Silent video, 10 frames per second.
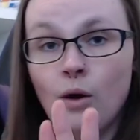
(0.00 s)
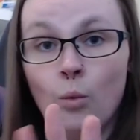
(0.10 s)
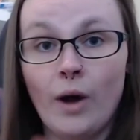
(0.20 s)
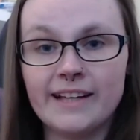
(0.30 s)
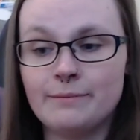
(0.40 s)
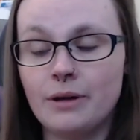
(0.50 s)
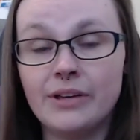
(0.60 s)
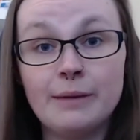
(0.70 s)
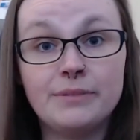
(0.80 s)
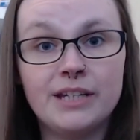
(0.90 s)
wax melt
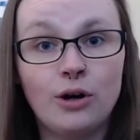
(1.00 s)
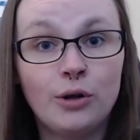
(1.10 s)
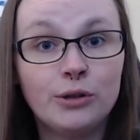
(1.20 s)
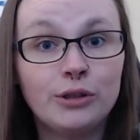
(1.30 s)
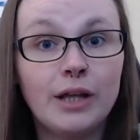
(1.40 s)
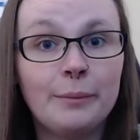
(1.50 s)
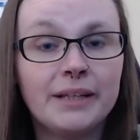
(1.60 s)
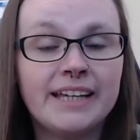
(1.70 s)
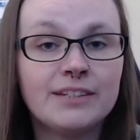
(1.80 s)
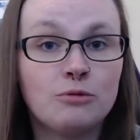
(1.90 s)
empty haul,
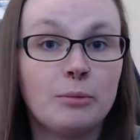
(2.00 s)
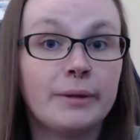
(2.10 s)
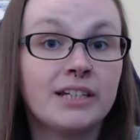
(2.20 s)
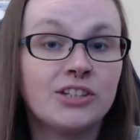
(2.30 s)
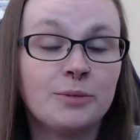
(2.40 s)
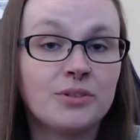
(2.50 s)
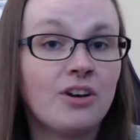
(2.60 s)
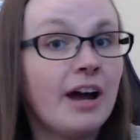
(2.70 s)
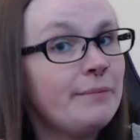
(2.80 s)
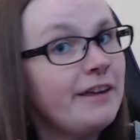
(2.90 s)
please remember to
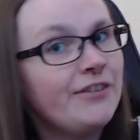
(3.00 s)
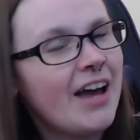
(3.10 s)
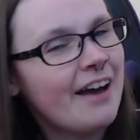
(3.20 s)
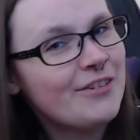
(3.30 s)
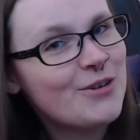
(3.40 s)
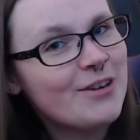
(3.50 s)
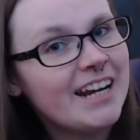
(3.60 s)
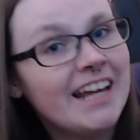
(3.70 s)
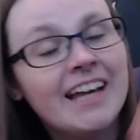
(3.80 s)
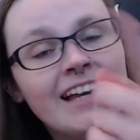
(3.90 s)
subscribe if you haven't
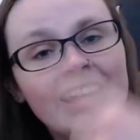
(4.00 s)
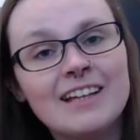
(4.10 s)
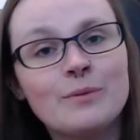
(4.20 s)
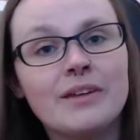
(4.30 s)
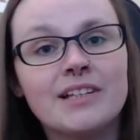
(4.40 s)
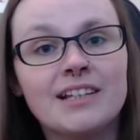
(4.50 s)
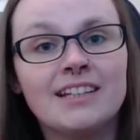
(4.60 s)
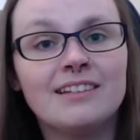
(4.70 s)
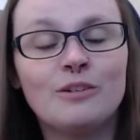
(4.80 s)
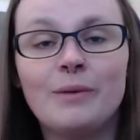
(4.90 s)
already, as well as clicking
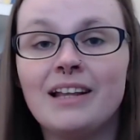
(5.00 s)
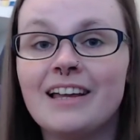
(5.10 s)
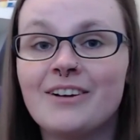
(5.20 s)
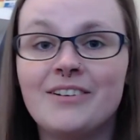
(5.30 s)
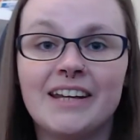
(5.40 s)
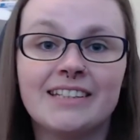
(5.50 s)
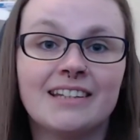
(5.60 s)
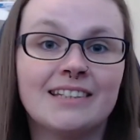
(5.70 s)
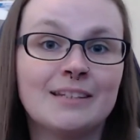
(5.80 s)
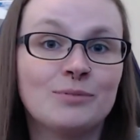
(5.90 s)
the little bell icon next to
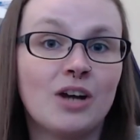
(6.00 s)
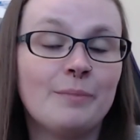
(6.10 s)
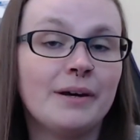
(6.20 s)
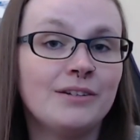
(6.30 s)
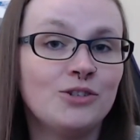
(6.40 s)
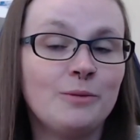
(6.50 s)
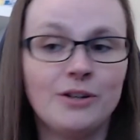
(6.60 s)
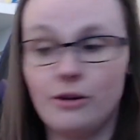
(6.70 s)
the subscribe button to be